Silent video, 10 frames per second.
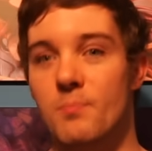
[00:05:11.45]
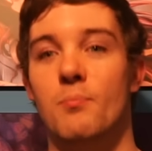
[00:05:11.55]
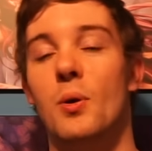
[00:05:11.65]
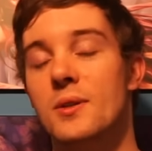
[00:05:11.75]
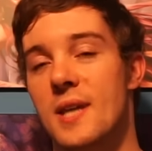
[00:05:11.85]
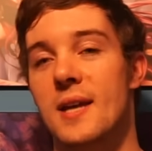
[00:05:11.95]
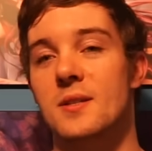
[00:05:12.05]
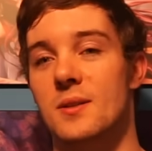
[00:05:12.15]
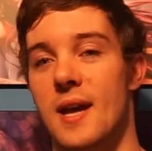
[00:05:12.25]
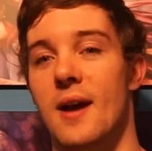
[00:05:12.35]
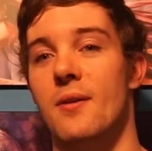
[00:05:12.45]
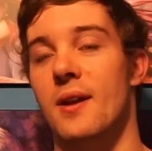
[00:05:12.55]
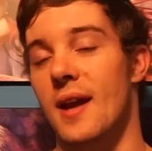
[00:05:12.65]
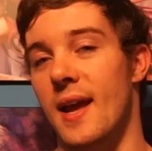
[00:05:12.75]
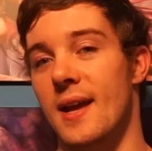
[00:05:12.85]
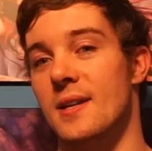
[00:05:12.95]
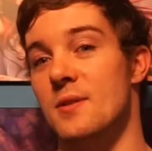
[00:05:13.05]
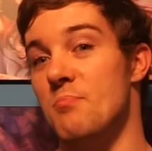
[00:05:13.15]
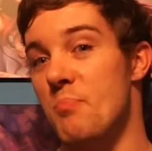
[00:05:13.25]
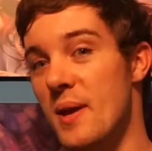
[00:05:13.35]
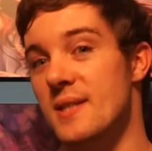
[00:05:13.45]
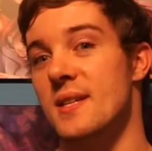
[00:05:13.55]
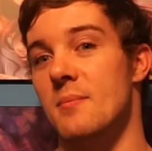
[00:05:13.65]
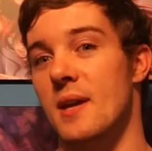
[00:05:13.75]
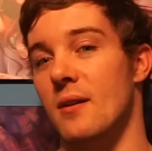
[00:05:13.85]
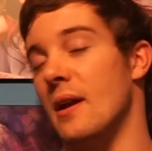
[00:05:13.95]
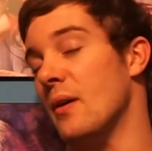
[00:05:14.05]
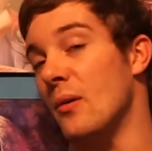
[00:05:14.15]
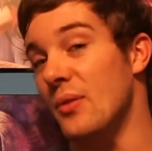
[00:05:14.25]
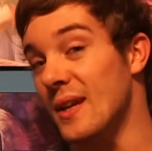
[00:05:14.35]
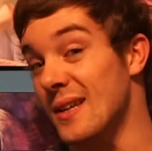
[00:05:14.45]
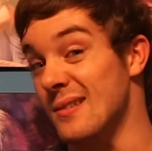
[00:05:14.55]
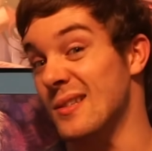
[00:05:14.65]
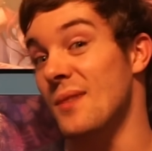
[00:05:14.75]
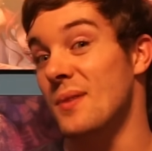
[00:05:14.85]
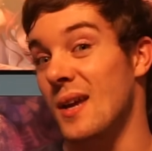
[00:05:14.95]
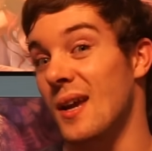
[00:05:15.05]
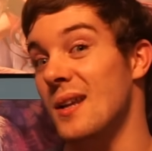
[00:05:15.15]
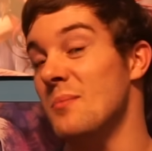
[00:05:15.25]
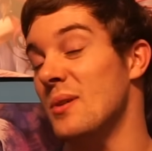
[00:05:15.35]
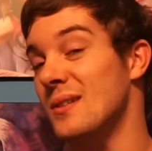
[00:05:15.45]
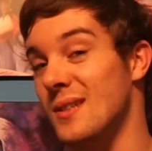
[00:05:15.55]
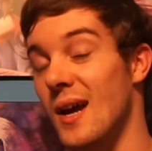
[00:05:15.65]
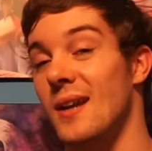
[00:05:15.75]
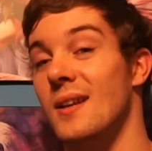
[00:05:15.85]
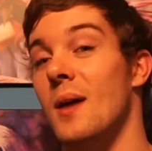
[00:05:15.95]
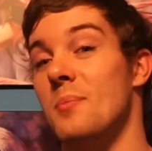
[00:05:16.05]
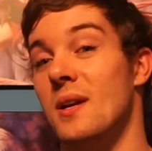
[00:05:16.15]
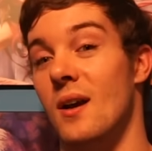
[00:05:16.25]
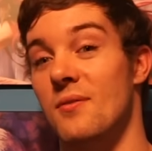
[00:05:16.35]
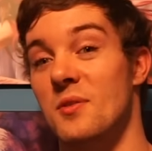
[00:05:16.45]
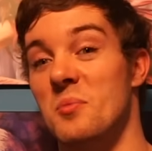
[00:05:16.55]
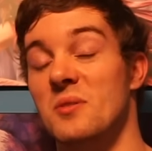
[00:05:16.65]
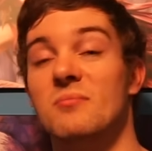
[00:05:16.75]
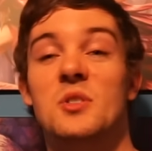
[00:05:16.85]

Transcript: pulls Hazel down, and pins him there. Now, I don't think he's suffocating, but it's gotta not be comfortable.